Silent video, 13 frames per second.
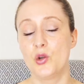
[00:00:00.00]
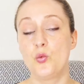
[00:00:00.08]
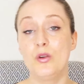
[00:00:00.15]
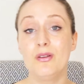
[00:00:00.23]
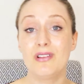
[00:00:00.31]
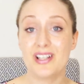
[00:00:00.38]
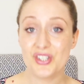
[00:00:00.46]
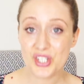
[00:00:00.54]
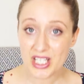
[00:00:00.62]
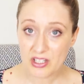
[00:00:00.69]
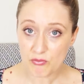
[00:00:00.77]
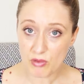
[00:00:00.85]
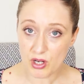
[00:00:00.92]
We will
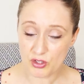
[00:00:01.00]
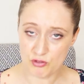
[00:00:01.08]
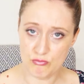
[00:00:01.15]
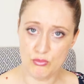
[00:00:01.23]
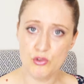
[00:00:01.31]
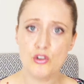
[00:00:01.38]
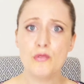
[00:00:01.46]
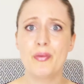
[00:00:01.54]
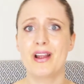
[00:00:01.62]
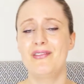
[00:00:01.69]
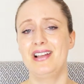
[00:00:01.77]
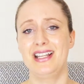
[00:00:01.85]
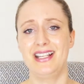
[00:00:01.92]
achieve much more
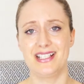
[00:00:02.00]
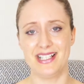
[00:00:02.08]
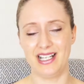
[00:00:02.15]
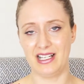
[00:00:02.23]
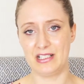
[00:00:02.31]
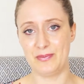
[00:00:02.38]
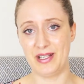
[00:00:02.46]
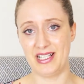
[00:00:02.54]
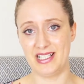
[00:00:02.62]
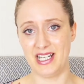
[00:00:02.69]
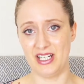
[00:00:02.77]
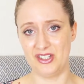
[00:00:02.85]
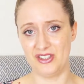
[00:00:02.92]
by releasing
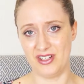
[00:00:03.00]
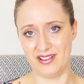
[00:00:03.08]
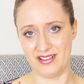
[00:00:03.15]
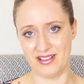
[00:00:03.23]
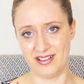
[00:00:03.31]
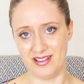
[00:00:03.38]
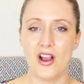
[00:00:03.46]
expectations.